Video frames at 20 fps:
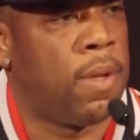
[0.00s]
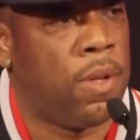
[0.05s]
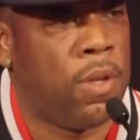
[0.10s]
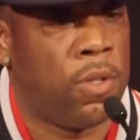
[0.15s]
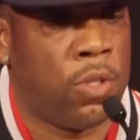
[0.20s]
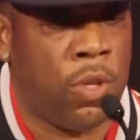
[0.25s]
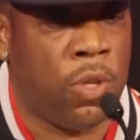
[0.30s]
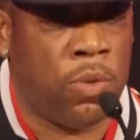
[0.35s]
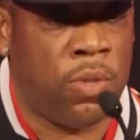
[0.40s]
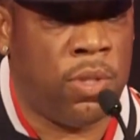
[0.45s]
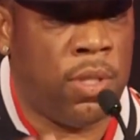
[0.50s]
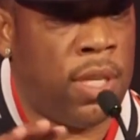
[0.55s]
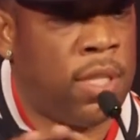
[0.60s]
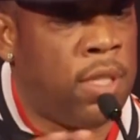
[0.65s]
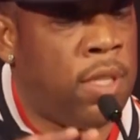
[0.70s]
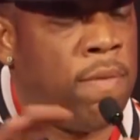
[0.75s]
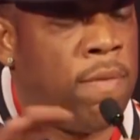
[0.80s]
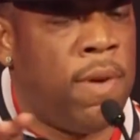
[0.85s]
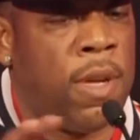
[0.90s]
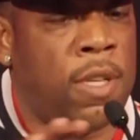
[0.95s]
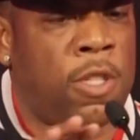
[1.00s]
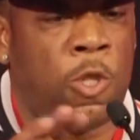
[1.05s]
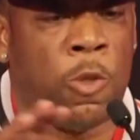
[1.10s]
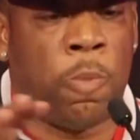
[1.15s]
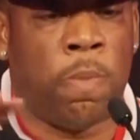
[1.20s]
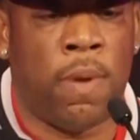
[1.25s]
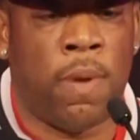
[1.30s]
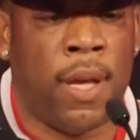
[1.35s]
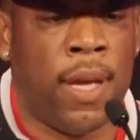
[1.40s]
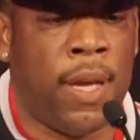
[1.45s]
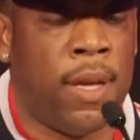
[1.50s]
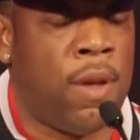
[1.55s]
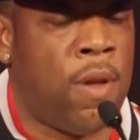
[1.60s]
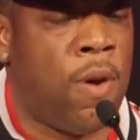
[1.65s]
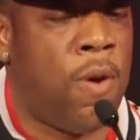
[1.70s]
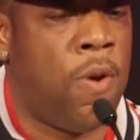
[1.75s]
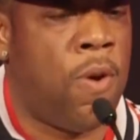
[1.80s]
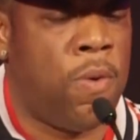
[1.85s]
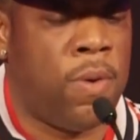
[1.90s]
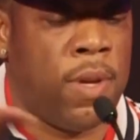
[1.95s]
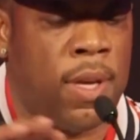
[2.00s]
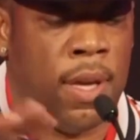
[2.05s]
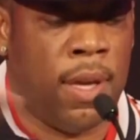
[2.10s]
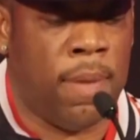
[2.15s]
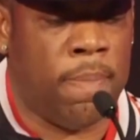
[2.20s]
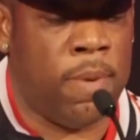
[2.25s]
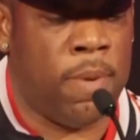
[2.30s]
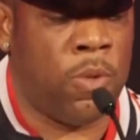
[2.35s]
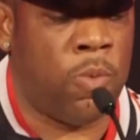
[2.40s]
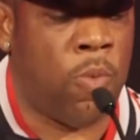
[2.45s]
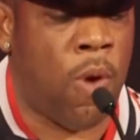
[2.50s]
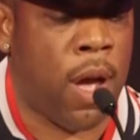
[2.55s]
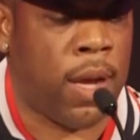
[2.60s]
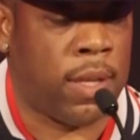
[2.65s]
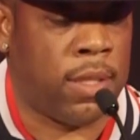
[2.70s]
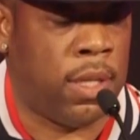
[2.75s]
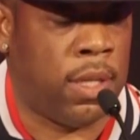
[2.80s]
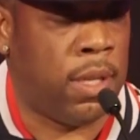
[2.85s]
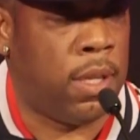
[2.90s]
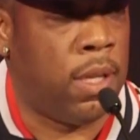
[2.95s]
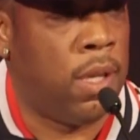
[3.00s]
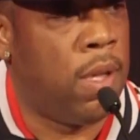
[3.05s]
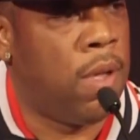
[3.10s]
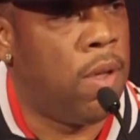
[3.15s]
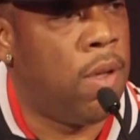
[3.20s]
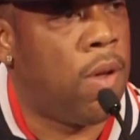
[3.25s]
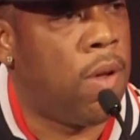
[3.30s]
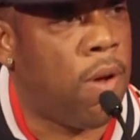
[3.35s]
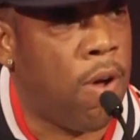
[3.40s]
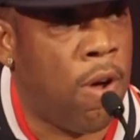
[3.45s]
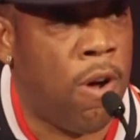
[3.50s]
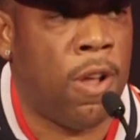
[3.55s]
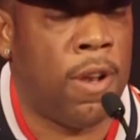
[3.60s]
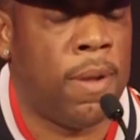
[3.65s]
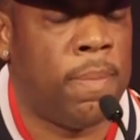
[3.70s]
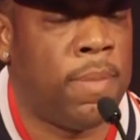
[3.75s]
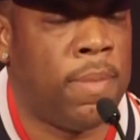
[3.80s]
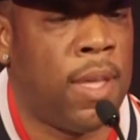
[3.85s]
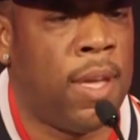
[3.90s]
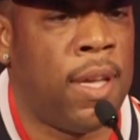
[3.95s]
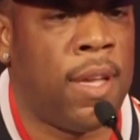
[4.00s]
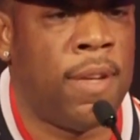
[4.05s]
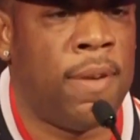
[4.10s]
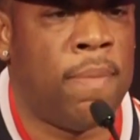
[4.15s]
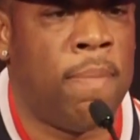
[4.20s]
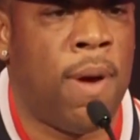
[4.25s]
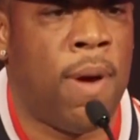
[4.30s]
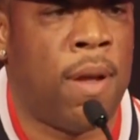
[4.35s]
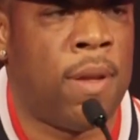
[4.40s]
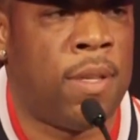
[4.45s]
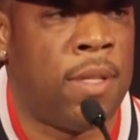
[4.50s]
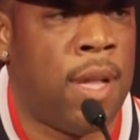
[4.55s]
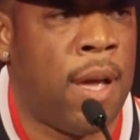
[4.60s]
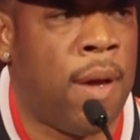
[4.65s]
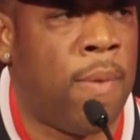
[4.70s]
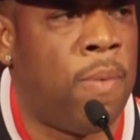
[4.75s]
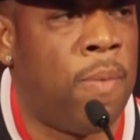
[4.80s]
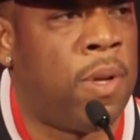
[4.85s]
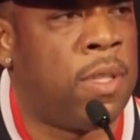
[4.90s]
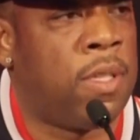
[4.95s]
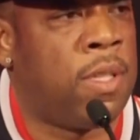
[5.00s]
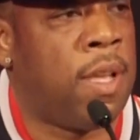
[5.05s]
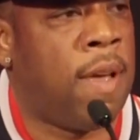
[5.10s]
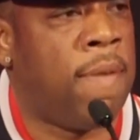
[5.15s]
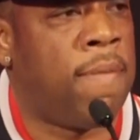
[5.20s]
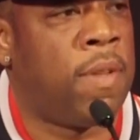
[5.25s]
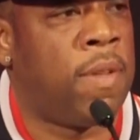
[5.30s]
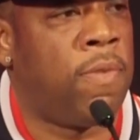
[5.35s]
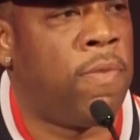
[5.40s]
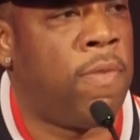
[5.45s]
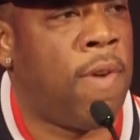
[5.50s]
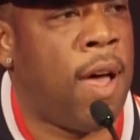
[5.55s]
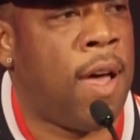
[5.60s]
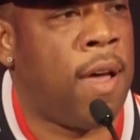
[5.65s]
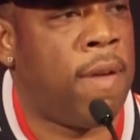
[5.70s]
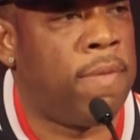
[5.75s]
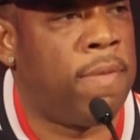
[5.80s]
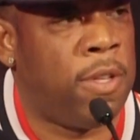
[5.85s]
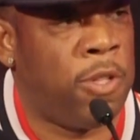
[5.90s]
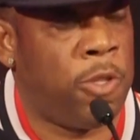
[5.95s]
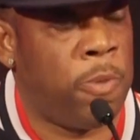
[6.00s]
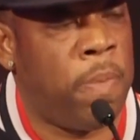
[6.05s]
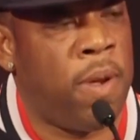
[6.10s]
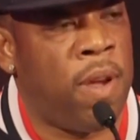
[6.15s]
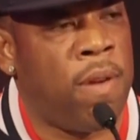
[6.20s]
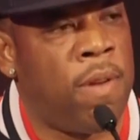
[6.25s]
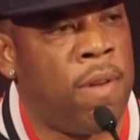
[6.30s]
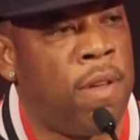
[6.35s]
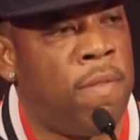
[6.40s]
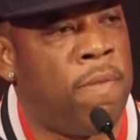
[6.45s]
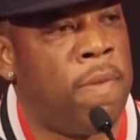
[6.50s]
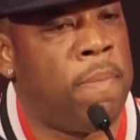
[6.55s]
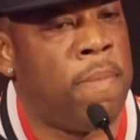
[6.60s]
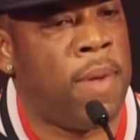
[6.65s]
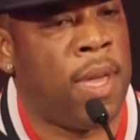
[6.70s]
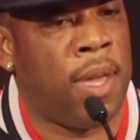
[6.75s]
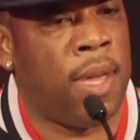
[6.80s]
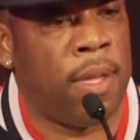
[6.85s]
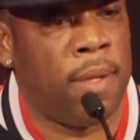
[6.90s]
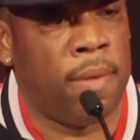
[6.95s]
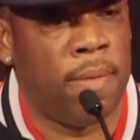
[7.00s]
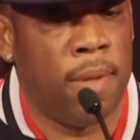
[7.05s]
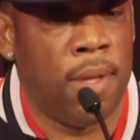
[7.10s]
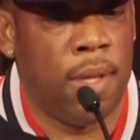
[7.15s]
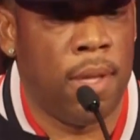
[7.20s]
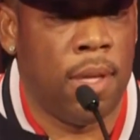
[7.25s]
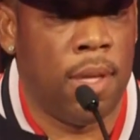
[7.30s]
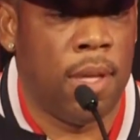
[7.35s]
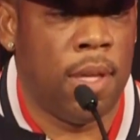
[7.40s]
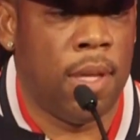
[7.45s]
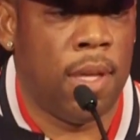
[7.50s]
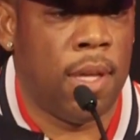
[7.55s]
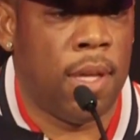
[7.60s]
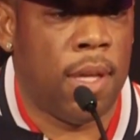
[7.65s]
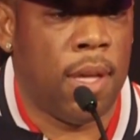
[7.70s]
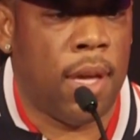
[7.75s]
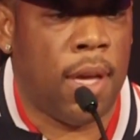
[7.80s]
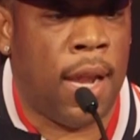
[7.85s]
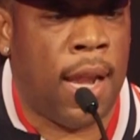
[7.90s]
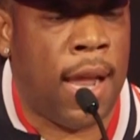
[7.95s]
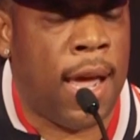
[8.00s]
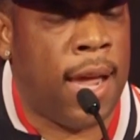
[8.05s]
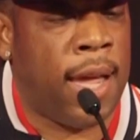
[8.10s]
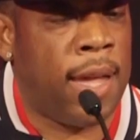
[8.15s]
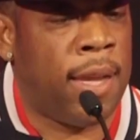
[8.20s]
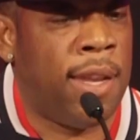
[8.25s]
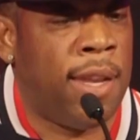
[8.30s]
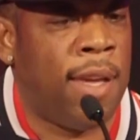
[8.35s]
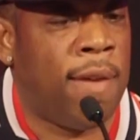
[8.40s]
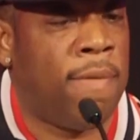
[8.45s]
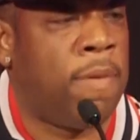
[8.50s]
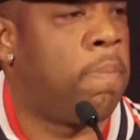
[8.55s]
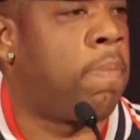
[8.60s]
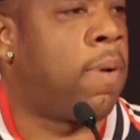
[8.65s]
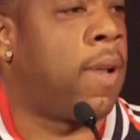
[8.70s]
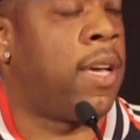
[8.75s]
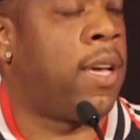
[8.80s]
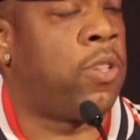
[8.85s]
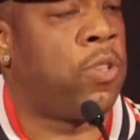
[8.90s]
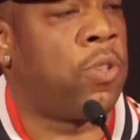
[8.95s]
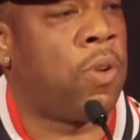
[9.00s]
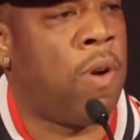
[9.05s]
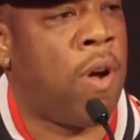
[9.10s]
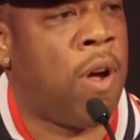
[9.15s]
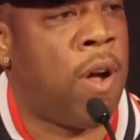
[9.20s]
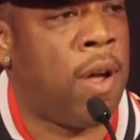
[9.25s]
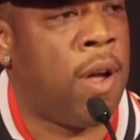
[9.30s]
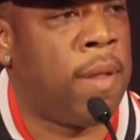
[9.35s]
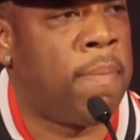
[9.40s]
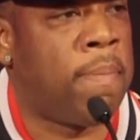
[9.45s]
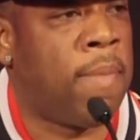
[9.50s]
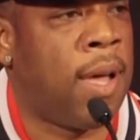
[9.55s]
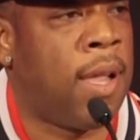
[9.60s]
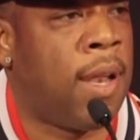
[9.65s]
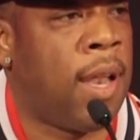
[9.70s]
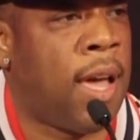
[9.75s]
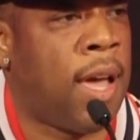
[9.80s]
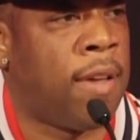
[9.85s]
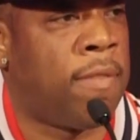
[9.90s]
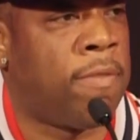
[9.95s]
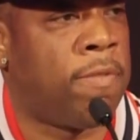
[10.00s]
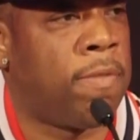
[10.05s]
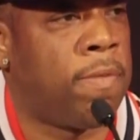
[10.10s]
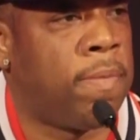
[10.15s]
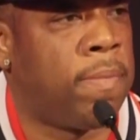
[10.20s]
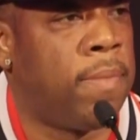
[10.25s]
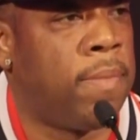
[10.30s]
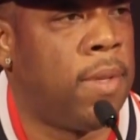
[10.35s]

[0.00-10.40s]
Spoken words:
So 6 of us is playing, the whole camp is watching. All I'm thinking about is that 175, the spirit of a man. And I ain't never played so hard in my life.